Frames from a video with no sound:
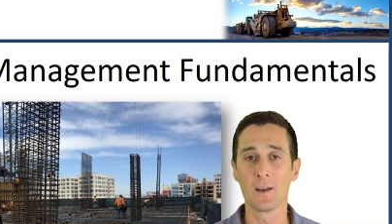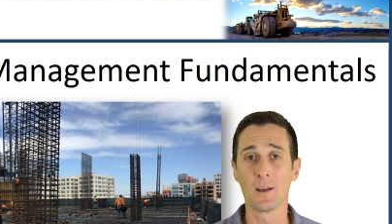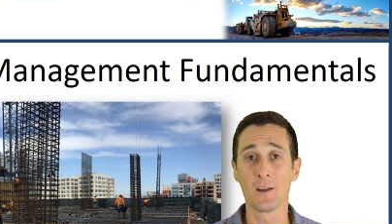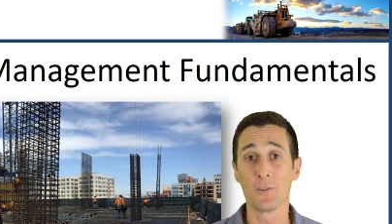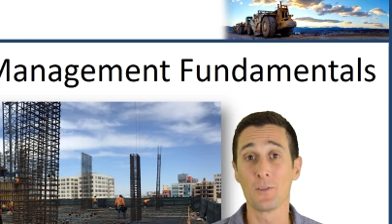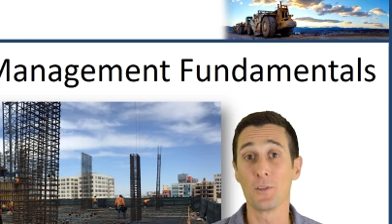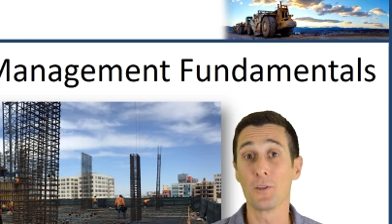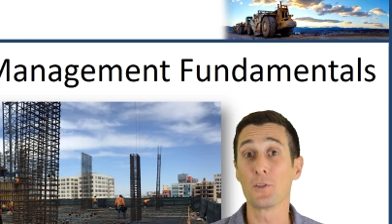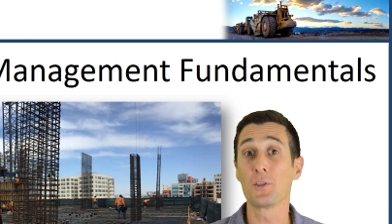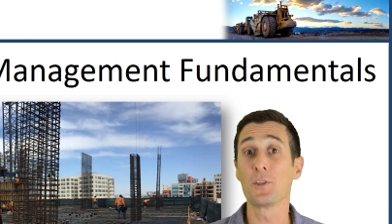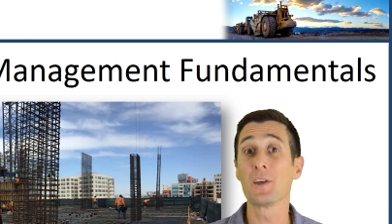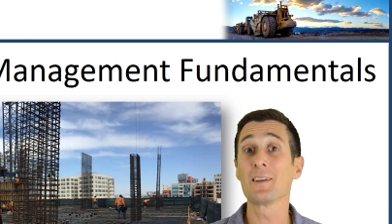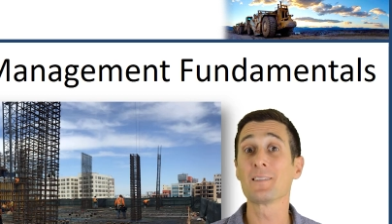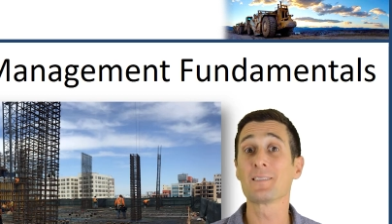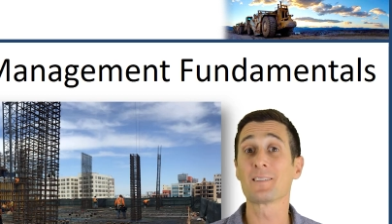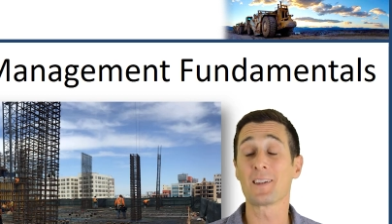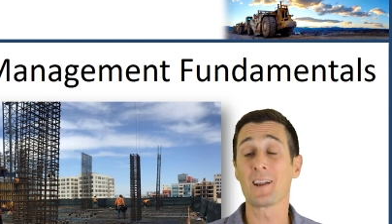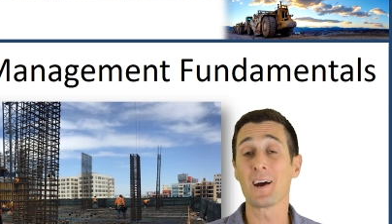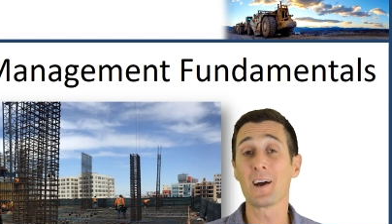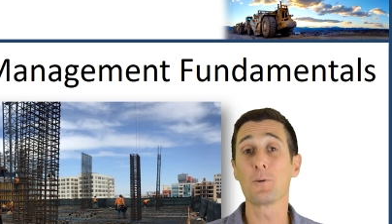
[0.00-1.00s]
the things
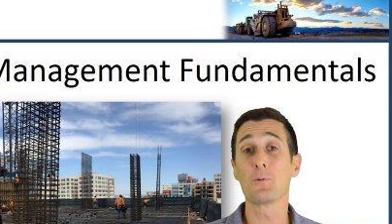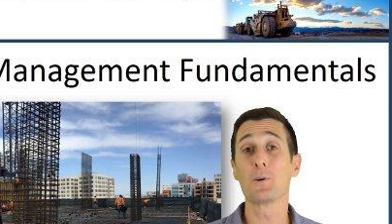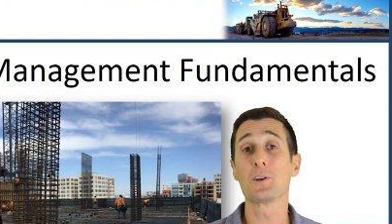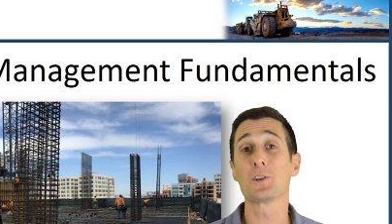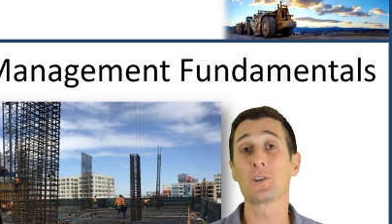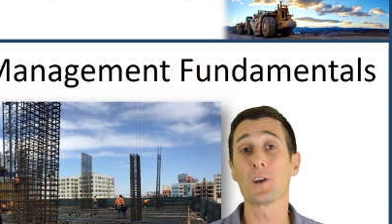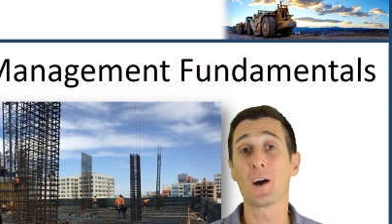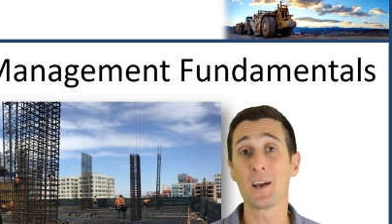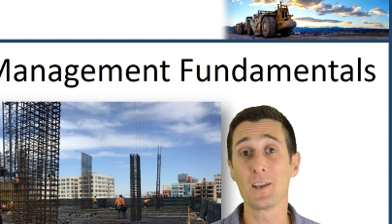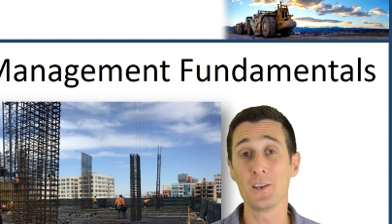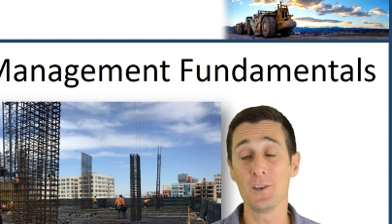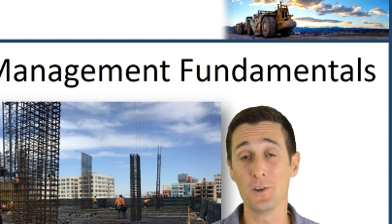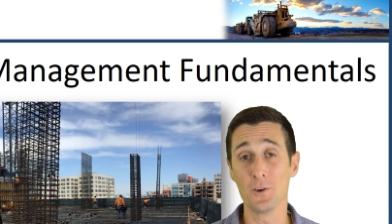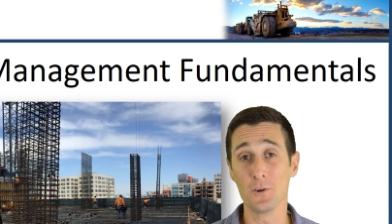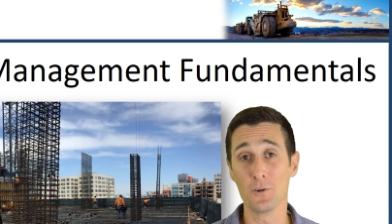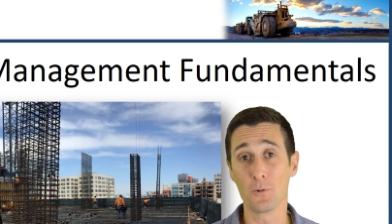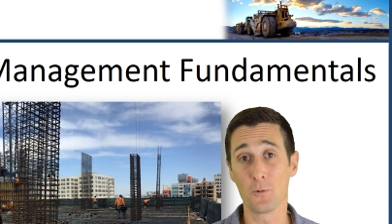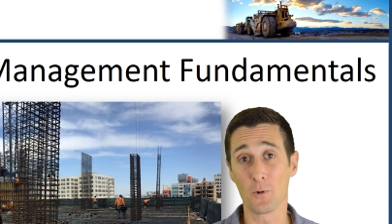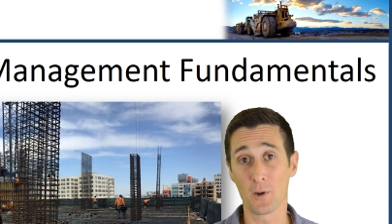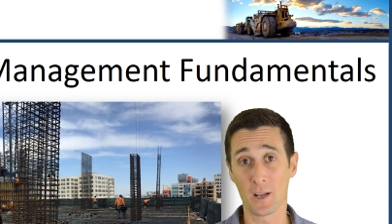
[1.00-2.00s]
that I wish I
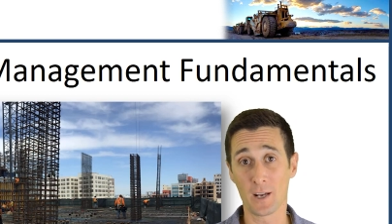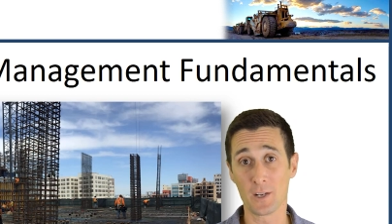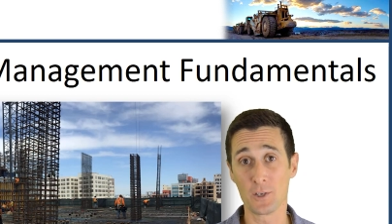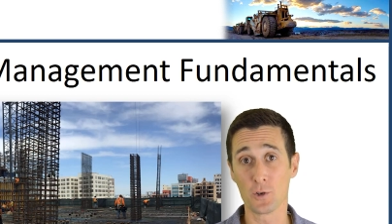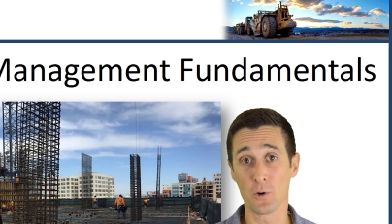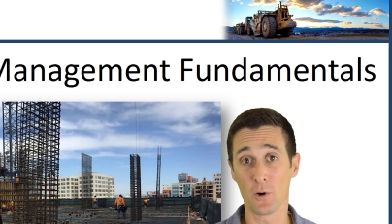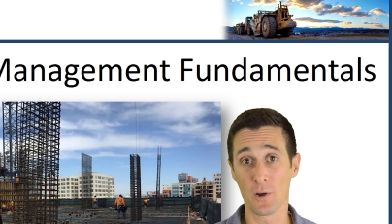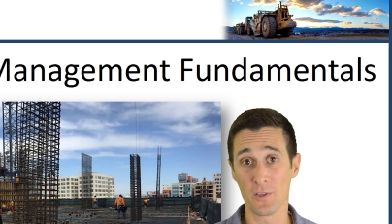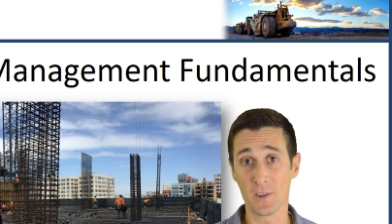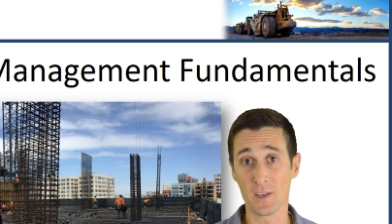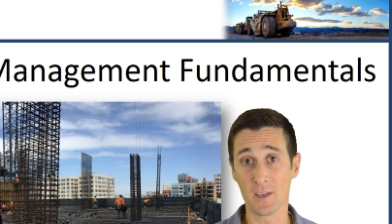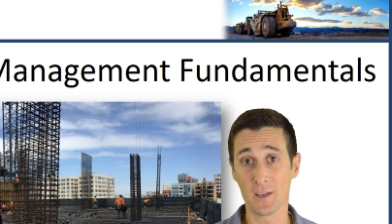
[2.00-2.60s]
knew when I joined the